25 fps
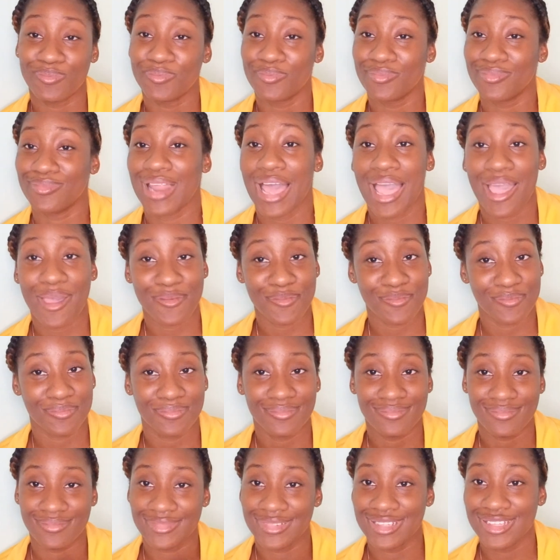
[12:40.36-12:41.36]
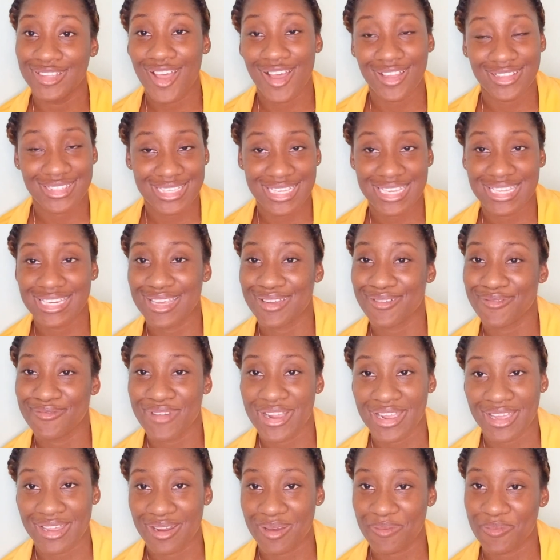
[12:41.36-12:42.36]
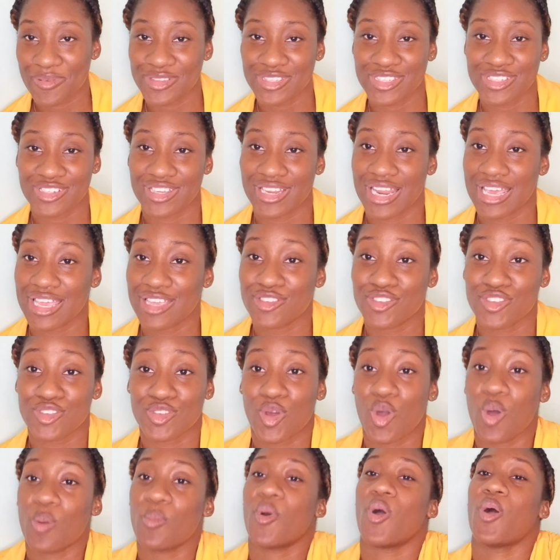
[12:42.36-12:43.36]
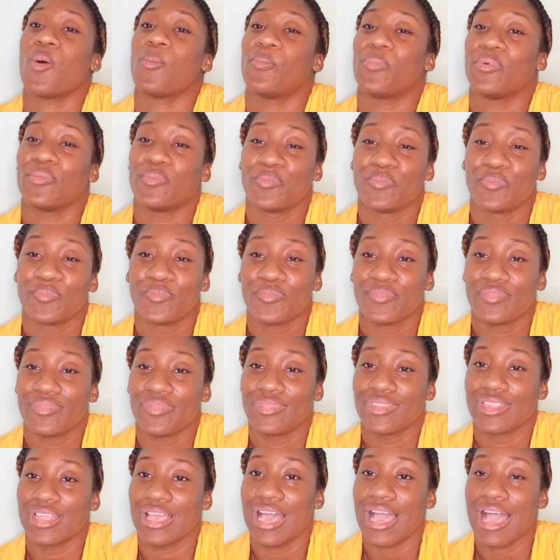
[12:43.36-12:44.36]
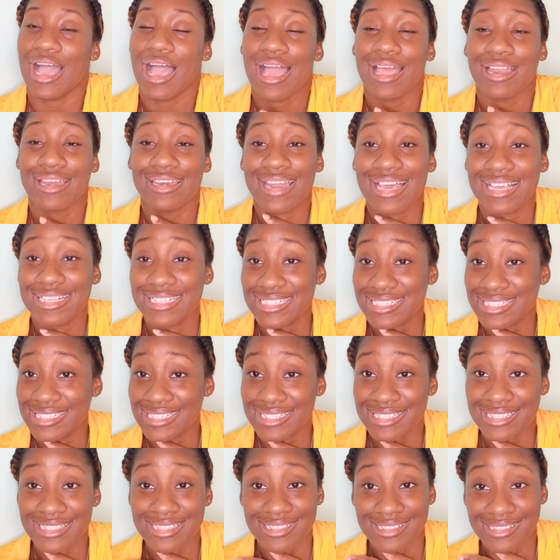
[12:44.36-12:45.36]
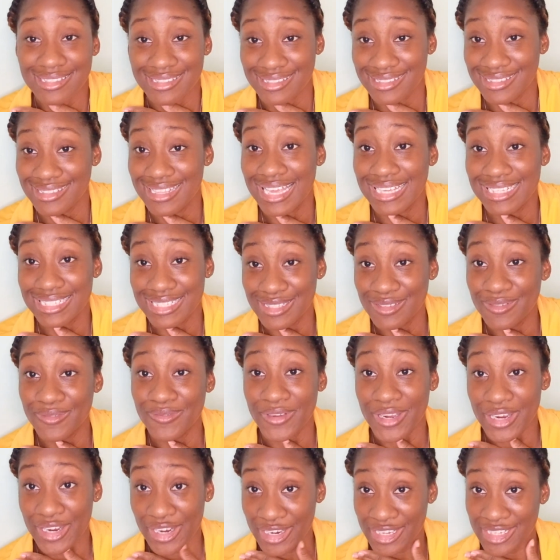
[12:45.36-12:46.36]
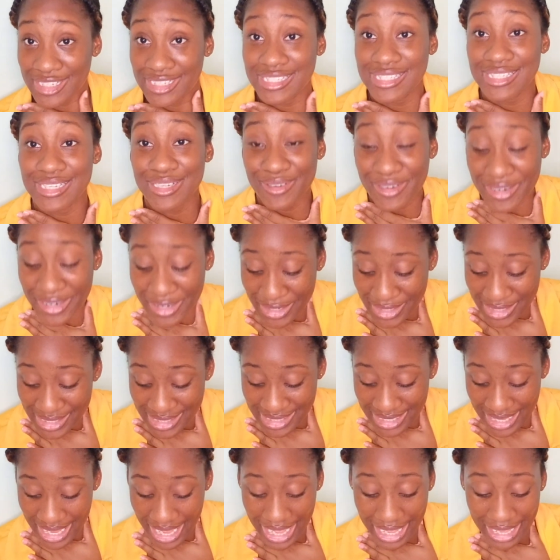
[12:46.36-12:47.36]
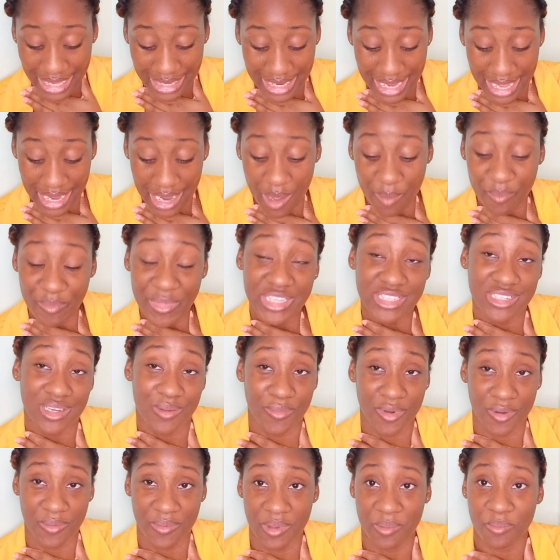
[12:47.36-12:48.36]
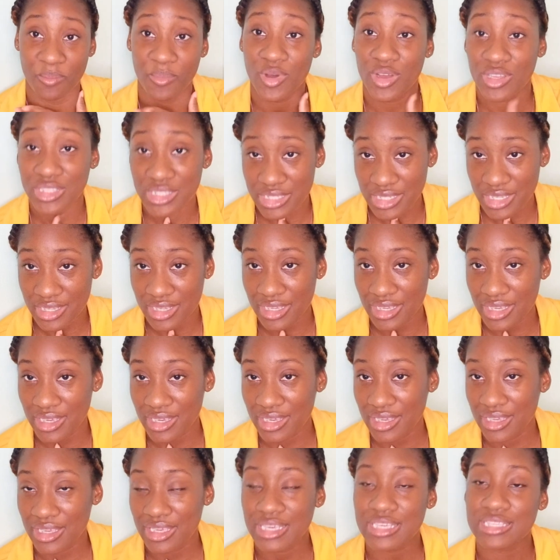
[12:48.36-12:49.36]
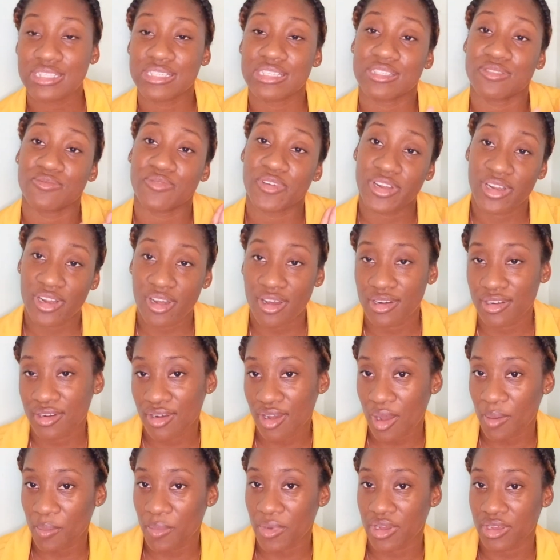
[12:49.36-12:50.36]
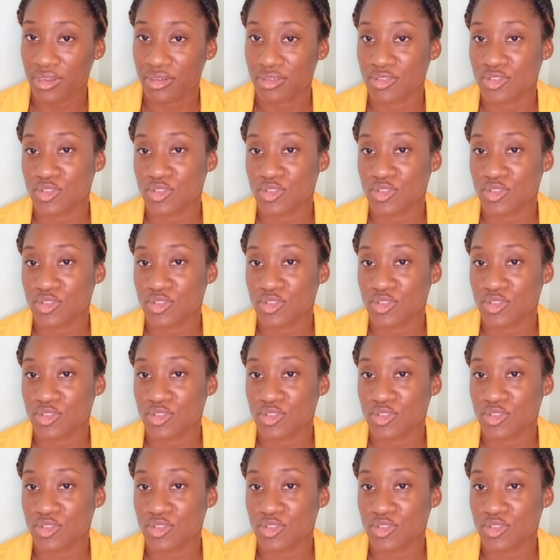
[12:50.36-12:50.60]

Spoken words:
like not in a regular position, like it just come up, and that is very serious and like a major problem, but it is very uncommon.